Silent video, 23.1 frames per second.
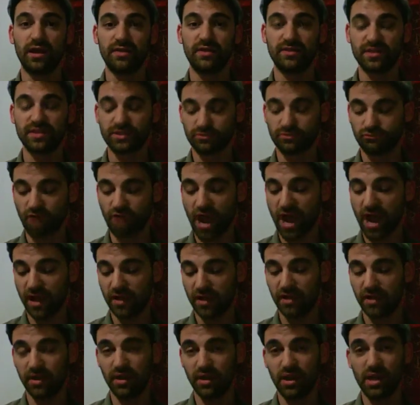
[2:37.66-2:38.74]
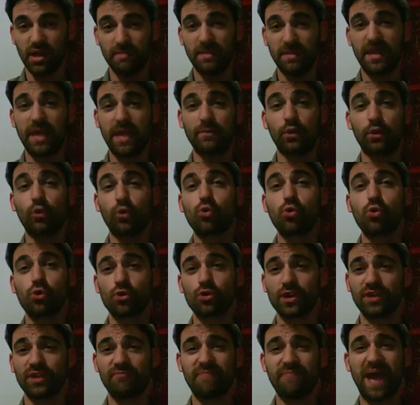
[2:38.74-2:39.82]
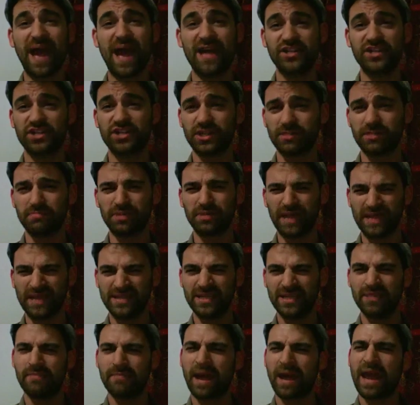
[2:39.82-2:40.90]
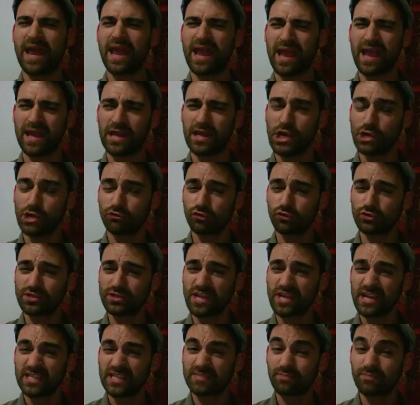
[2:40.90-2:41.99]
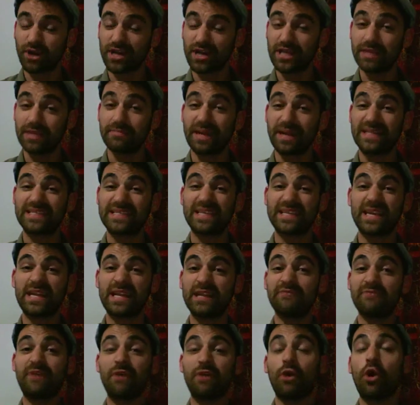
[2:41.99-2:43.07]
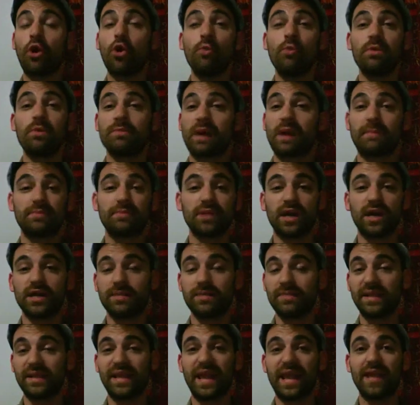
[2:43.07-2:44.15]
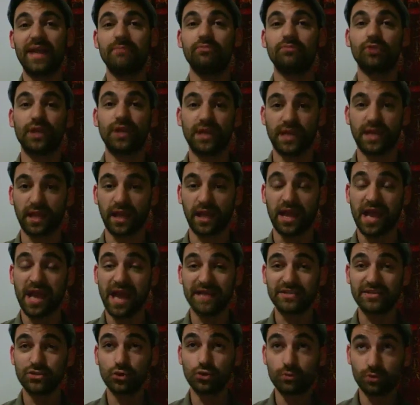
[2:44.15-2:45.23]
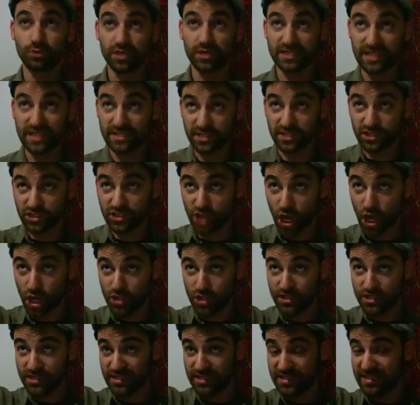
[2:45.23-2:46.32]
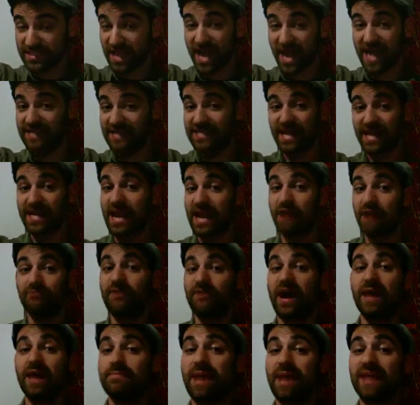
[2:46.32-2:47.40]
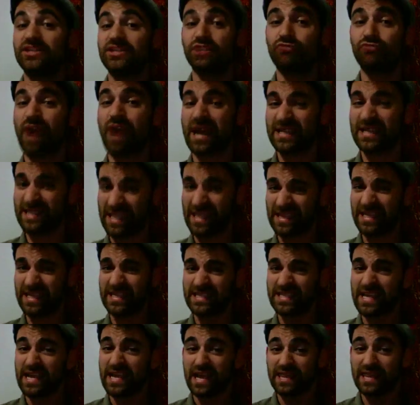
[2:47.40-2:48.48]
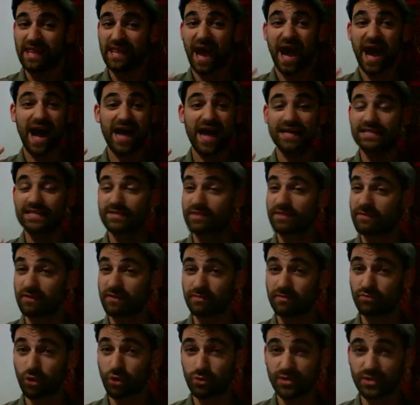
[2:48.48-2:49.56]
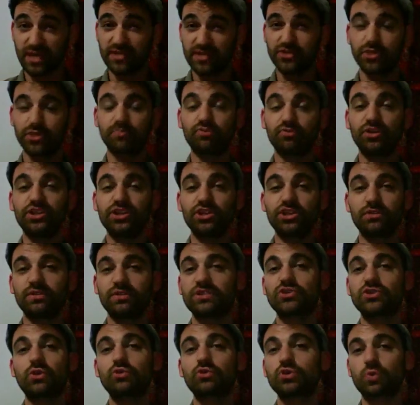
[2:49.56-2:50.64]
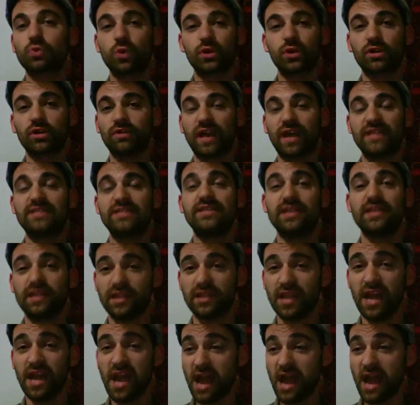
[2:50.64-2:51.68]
This rock became a quarry of passion implanted in my hand, roots spreading in my skin. It found home in my blood and began breeding. As numerous as the stars in the skies, I now find magic rocks like this in the eyes of every protester, preacher, and social worker I see.